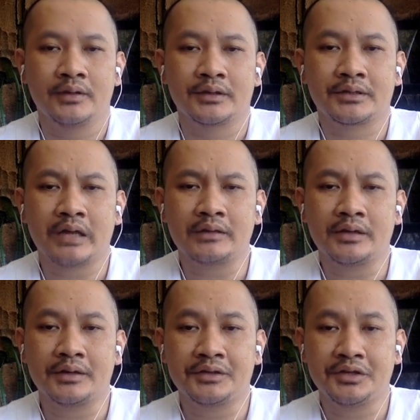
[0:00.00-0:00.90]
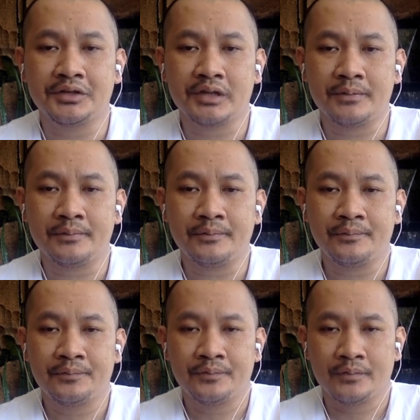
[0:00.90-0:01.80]
Such a system
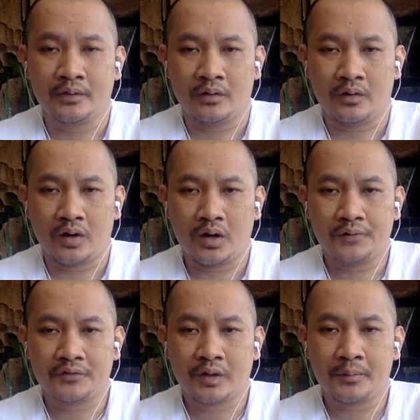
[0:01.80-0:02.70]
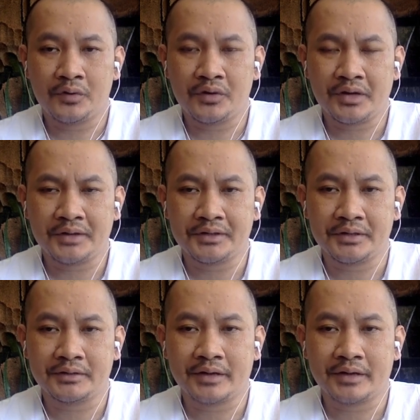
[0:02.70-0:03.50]
of communication